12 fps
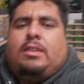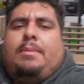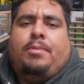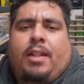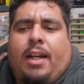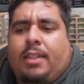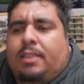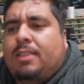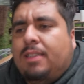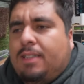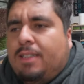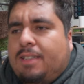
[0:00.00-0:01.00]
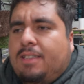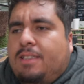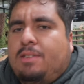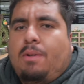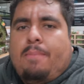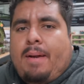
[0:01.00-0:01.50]
what is up, you guys?
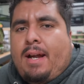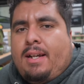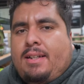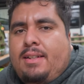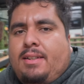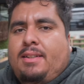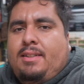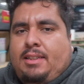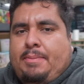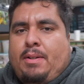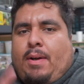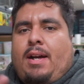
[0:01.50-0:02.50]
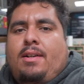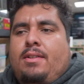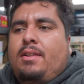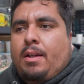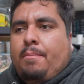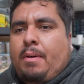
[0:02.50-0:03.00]
So we're back. It's been a while.
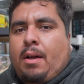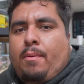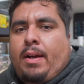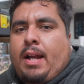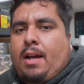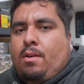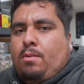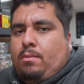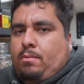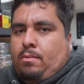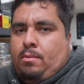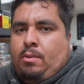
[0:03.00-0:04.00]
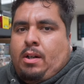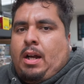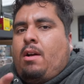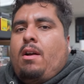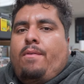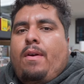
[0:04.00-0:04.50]
But right now, we're
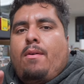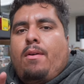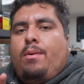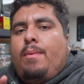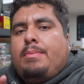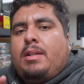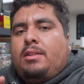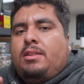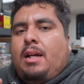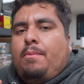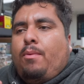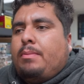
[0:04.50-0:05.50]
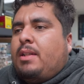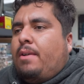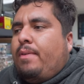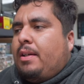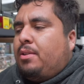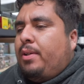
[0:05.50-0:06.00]
at our favorite reptile shop, Reptile
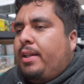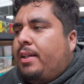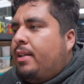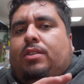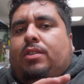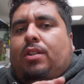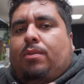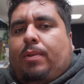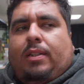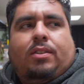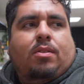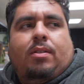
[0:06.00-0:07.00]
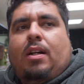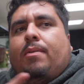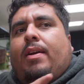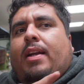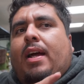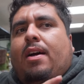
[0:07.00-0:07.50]
Factory. So what's going on
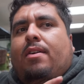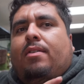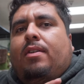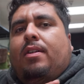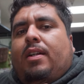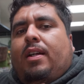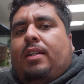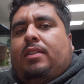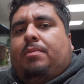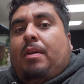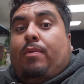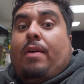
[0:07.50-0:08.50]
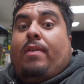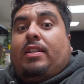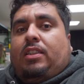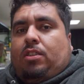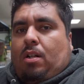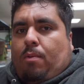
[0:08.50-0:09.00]
right now is my wife
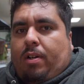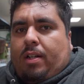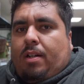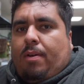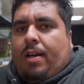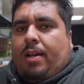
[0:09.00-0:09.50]
actually started working here,